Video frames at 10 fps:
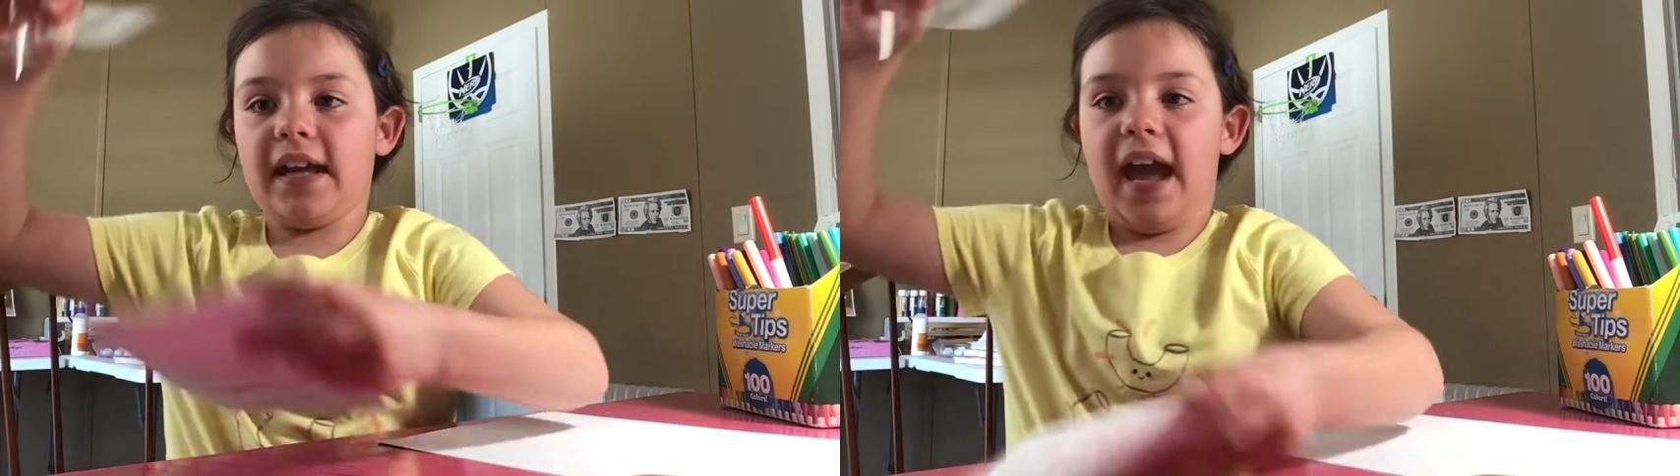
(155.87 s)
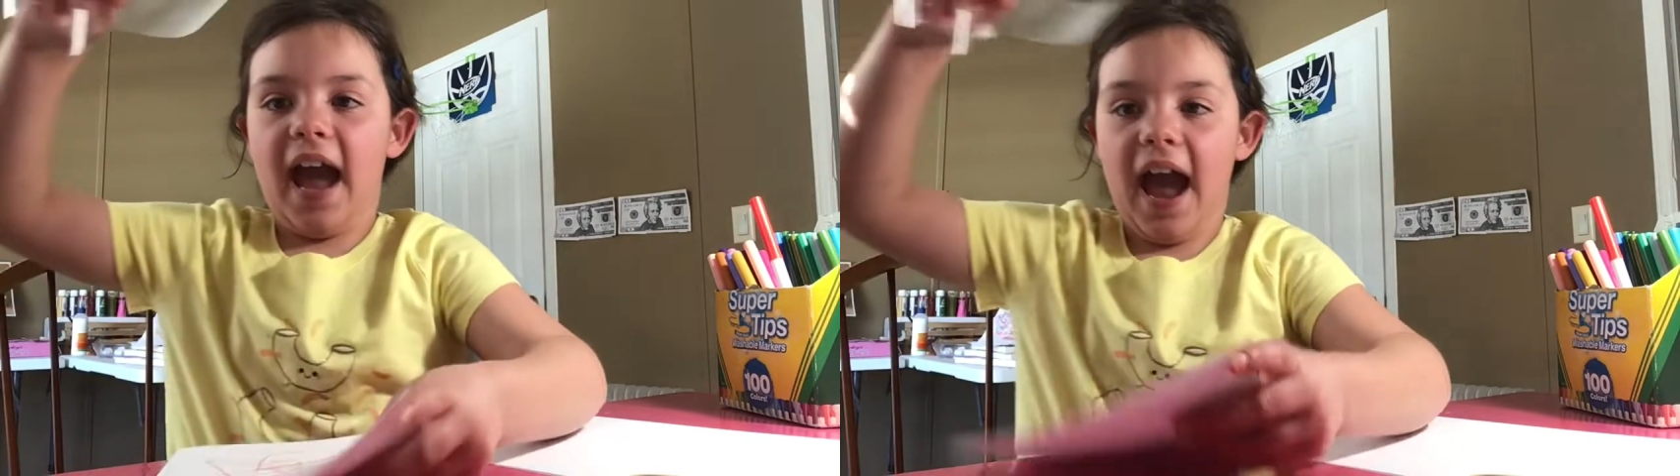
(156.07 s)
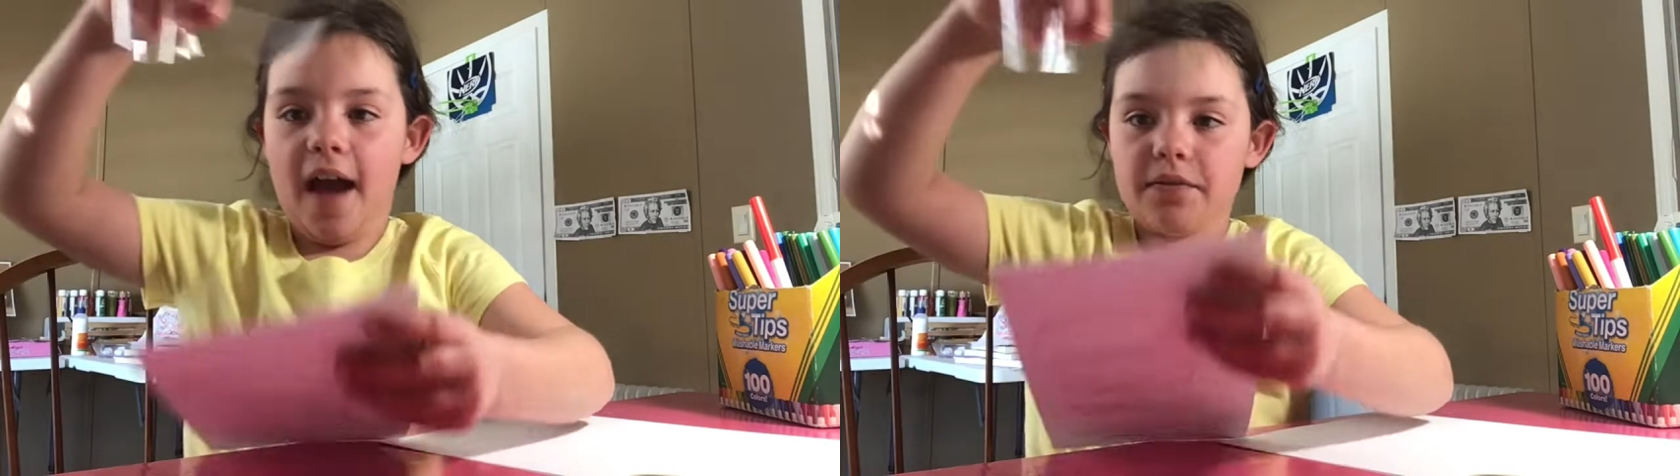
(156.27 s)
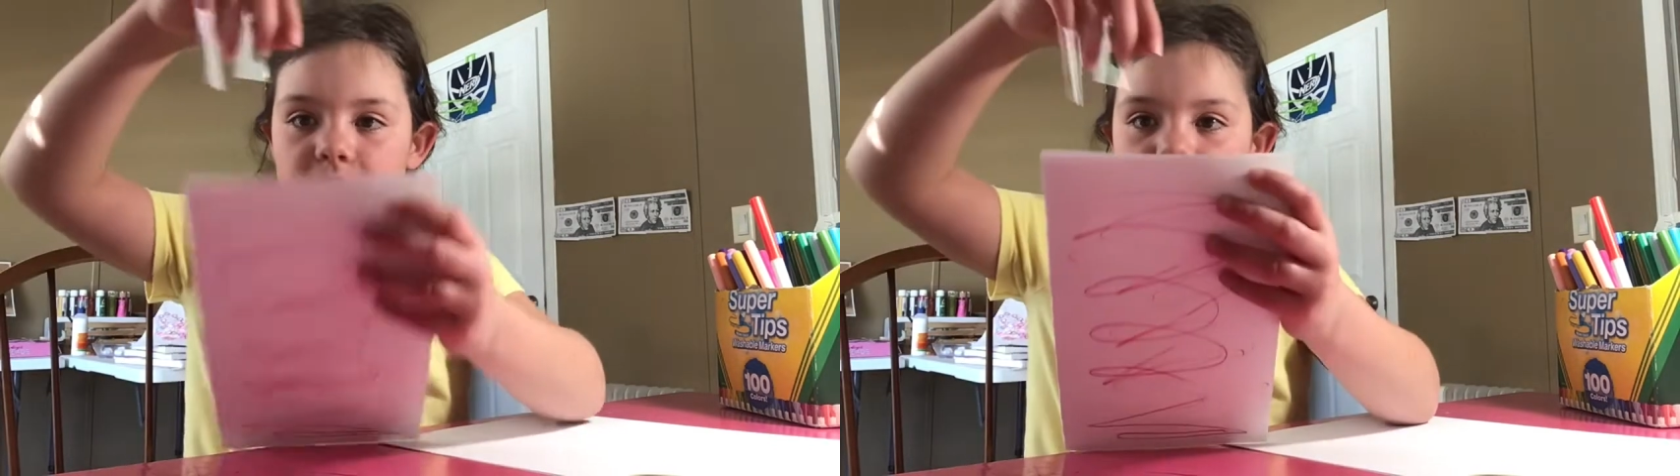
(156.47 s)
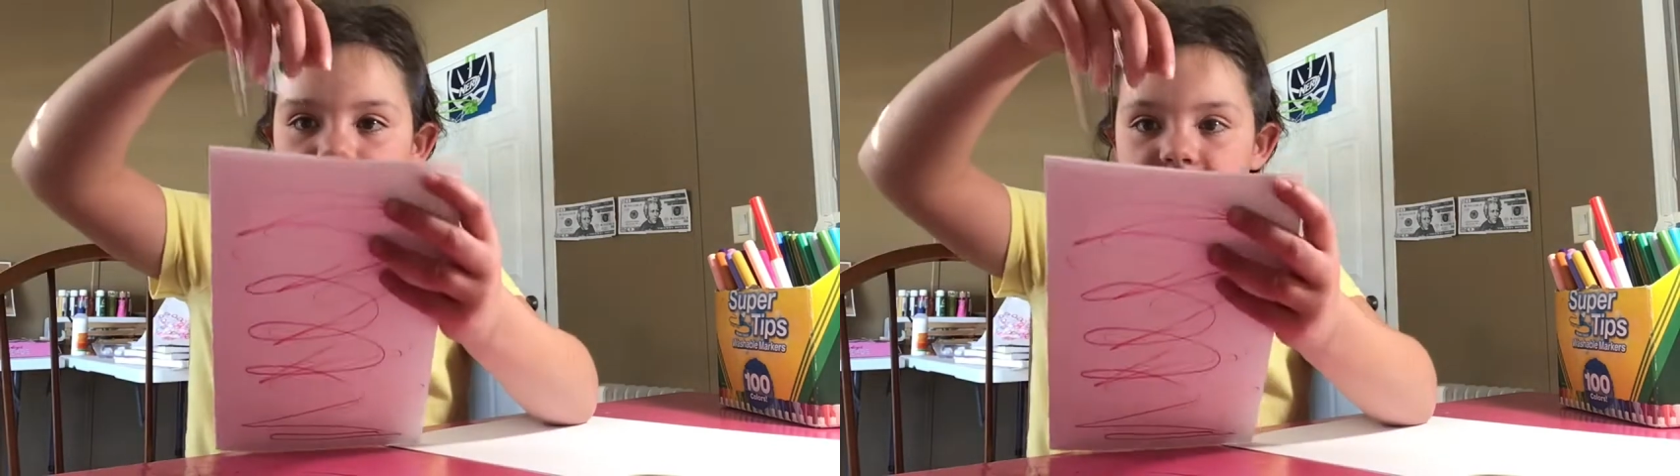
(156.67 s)
get half
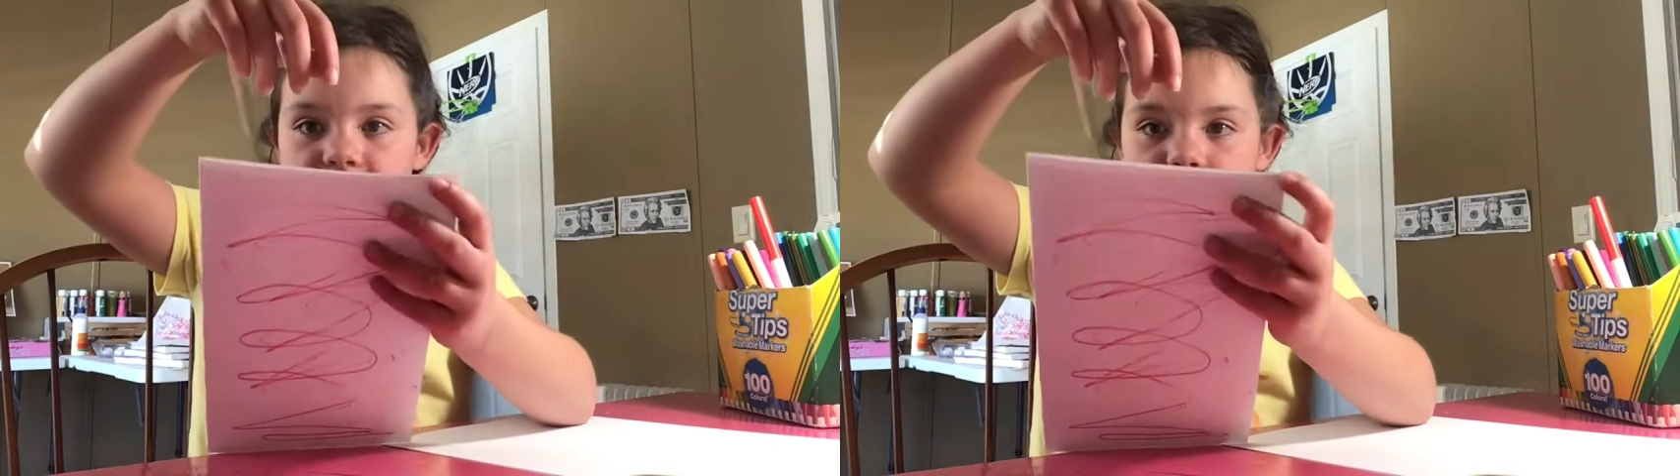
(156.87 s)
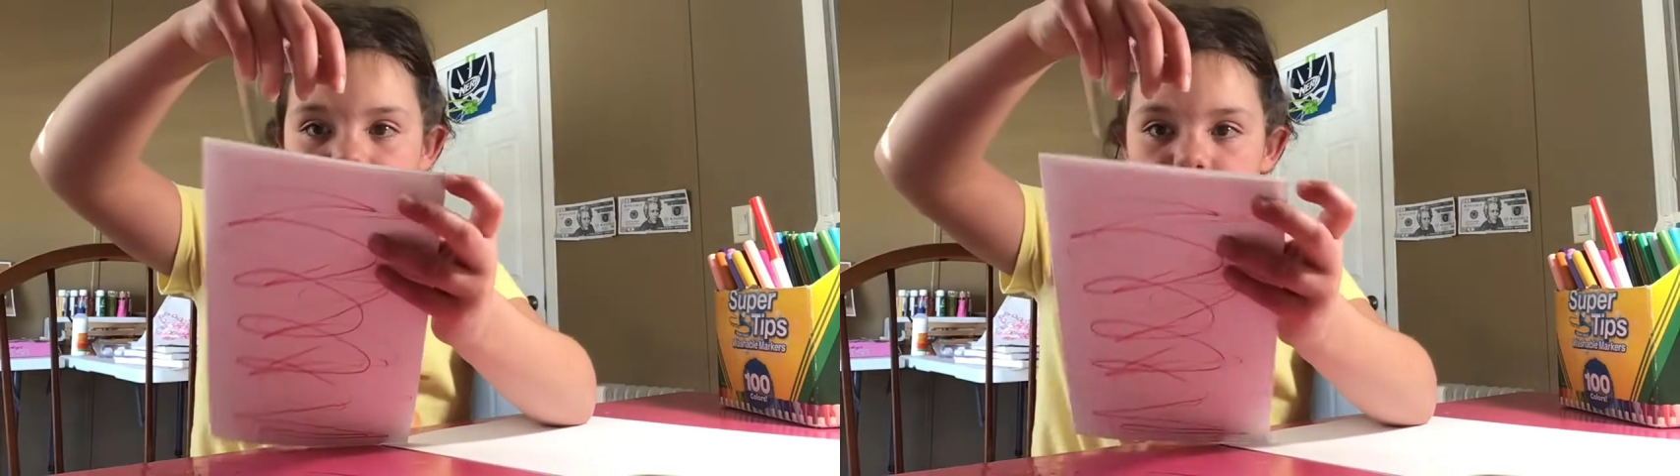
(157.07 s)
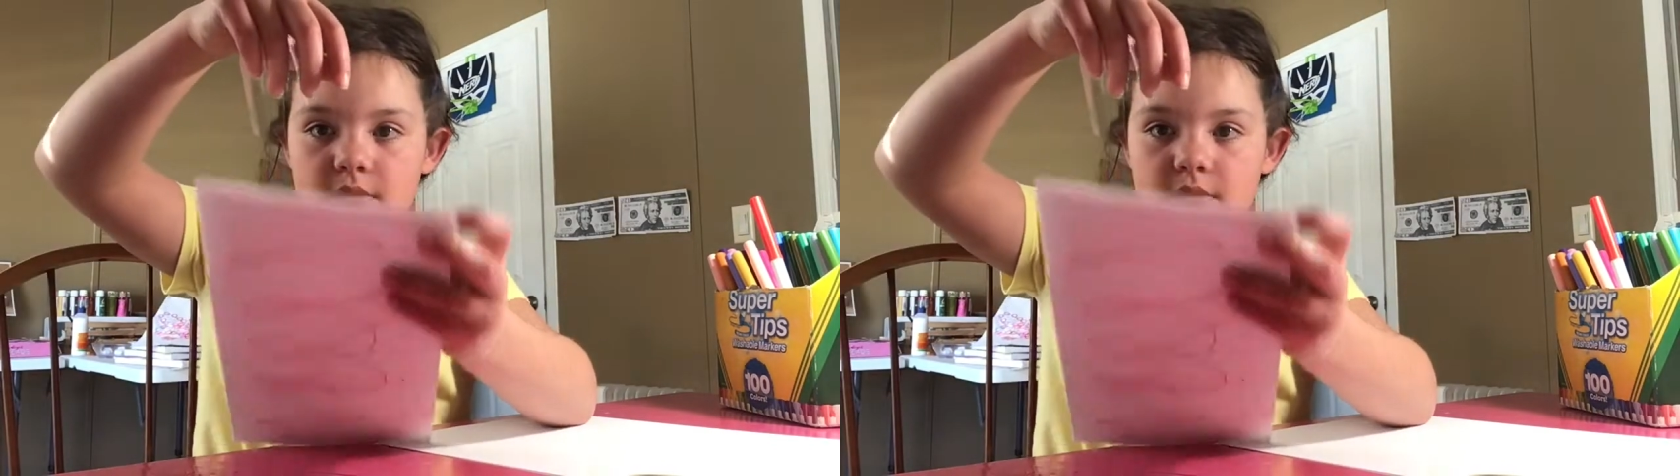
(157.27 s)
of the tape